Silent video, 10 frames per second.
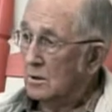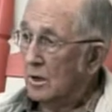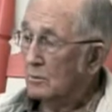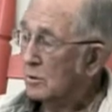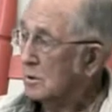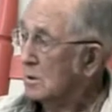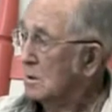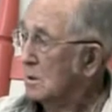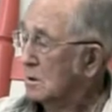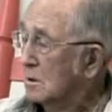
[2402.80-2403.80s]
they were, the,
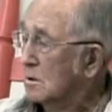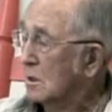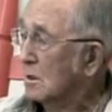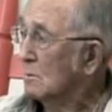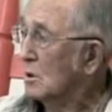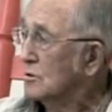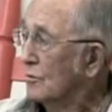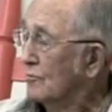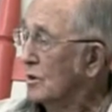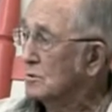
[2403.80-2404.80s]
the, the
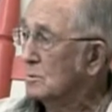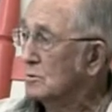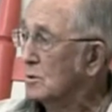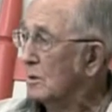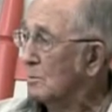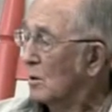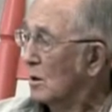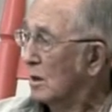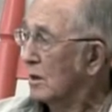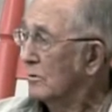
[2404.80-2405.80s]
commercial fishermen were
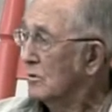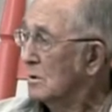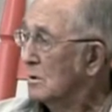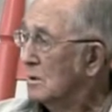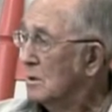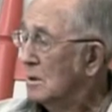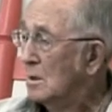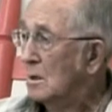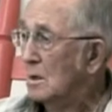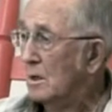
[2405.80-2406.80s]
deprived
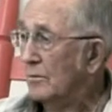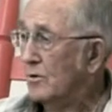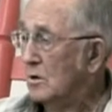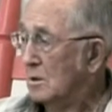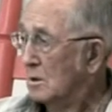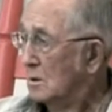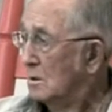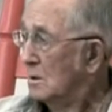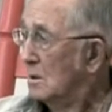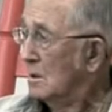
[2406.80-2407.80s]
of, the,
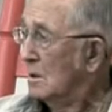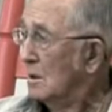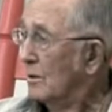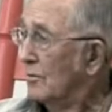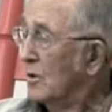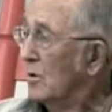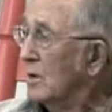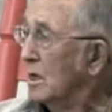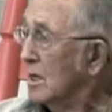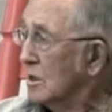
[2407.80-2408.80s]
of
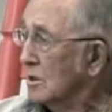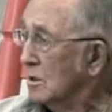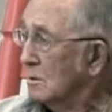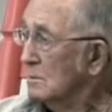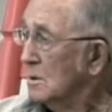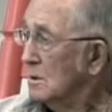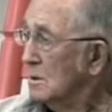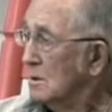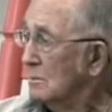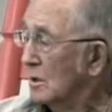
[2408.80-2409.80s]
their income
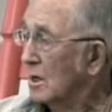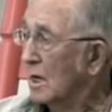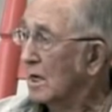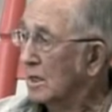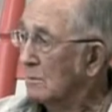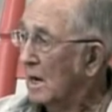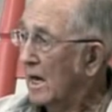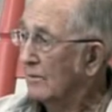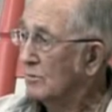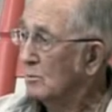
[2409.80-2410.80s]
by not letting them
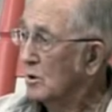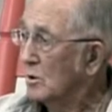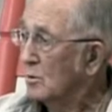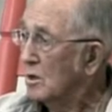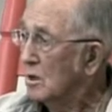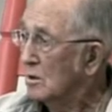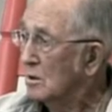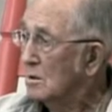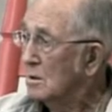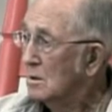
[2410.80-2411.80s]
have them when they're
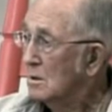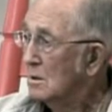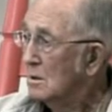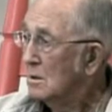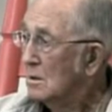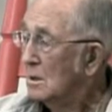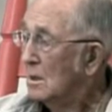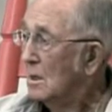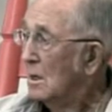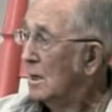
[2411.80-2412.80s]
here.
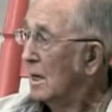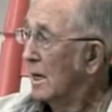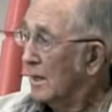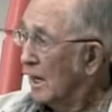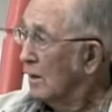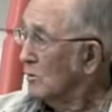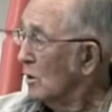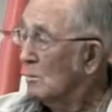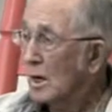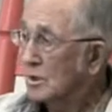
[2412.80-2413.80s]
And now
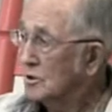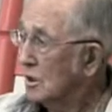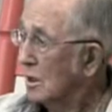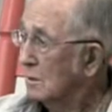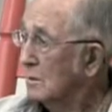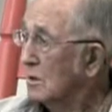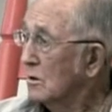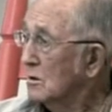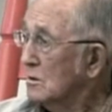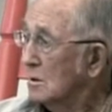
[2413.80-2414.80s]
nobody's got them and
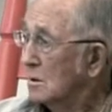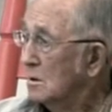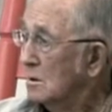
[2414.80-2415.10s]
they're gone.